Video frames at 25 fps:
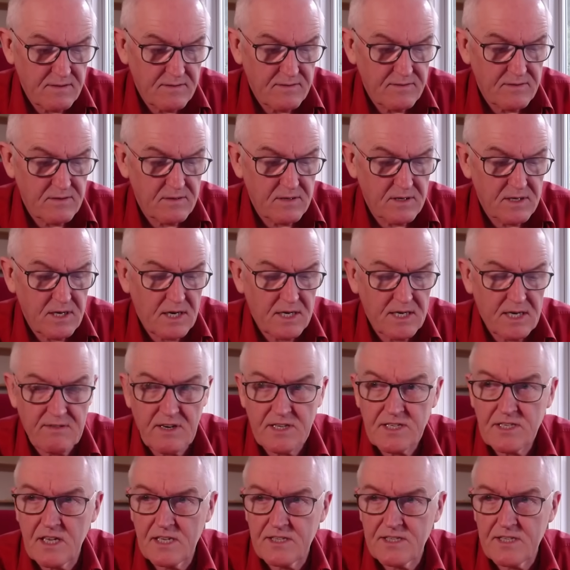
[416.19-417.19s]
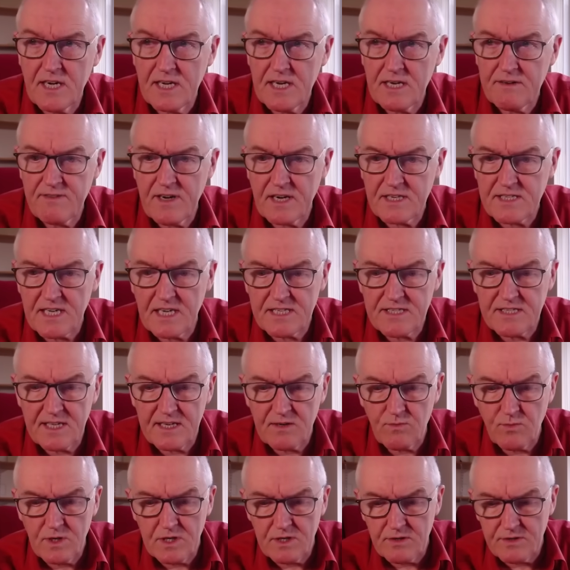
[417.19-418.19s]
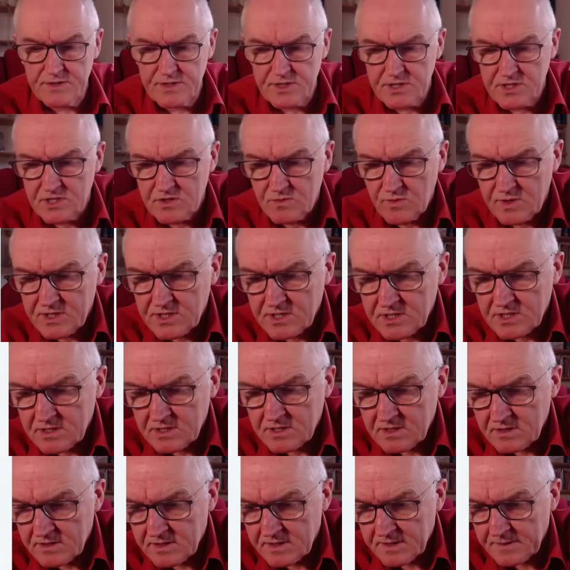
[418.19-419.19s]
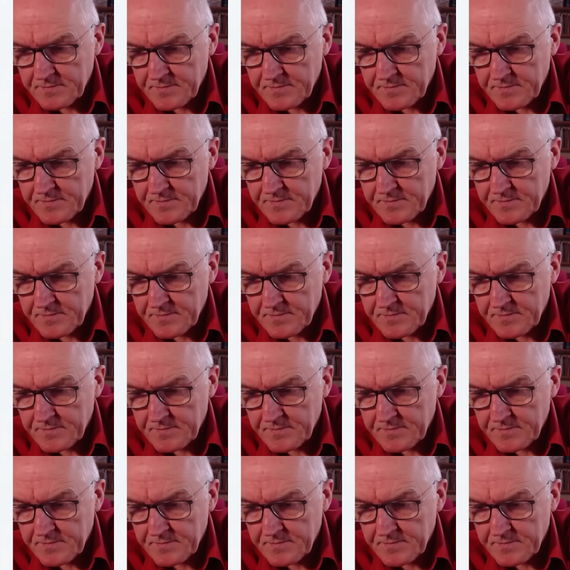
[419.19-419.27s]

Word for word: for cardiovascular side effects as they were in the Swiss study.